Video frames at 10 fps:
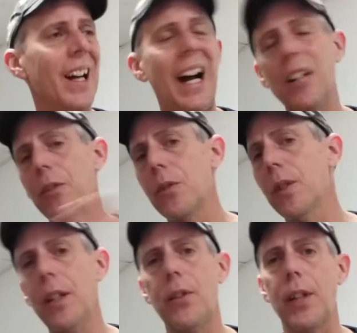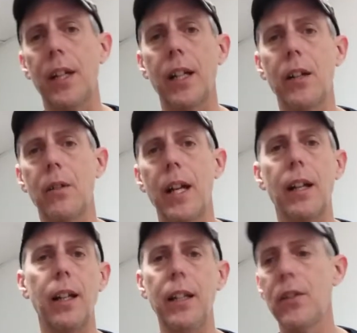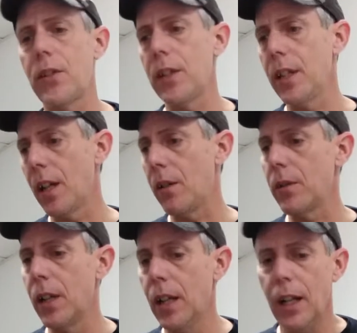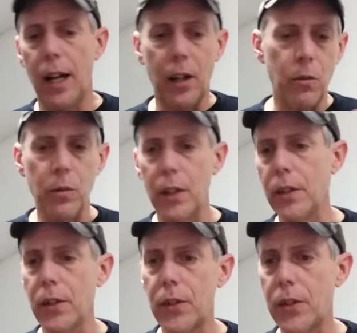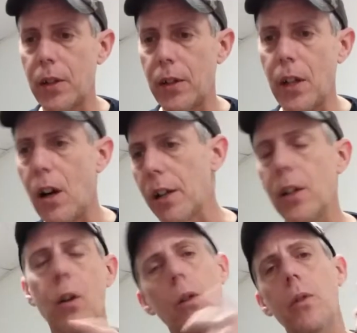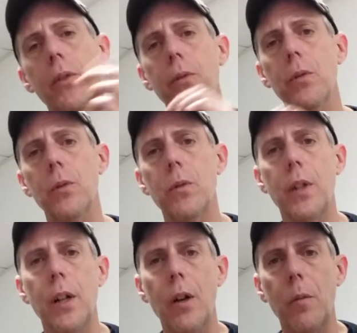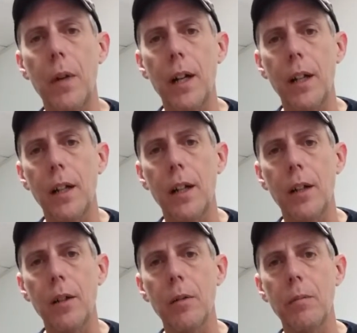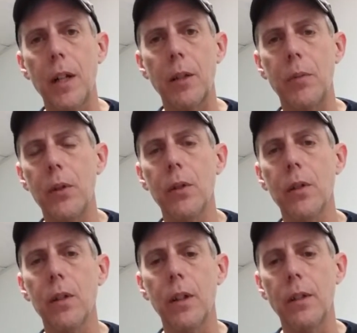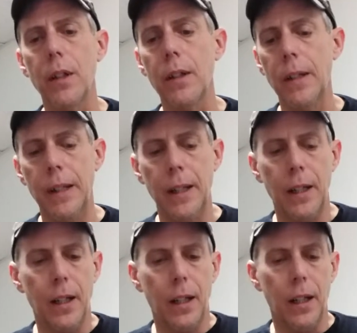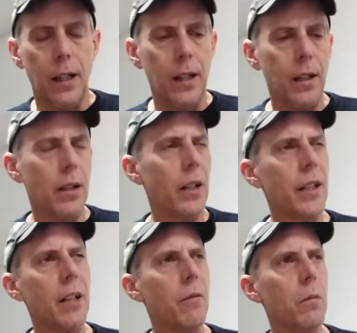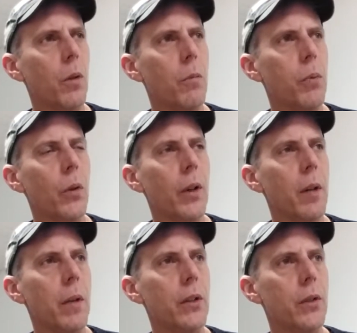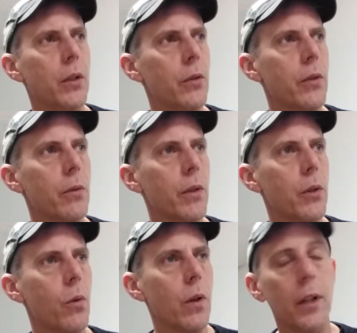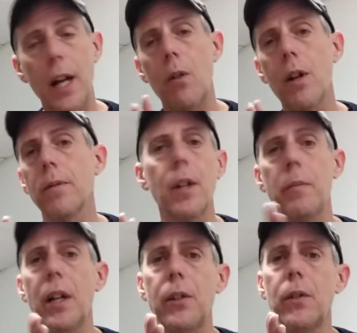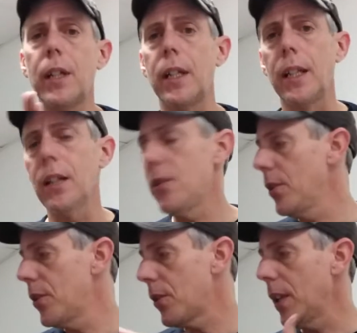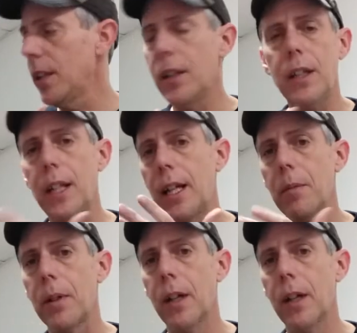I don't do anything. I don't add latency. I don't run the audio through my computer and. I can't remember what program I do use to record. However, I'm not doing any of that. It's just straight into the amp.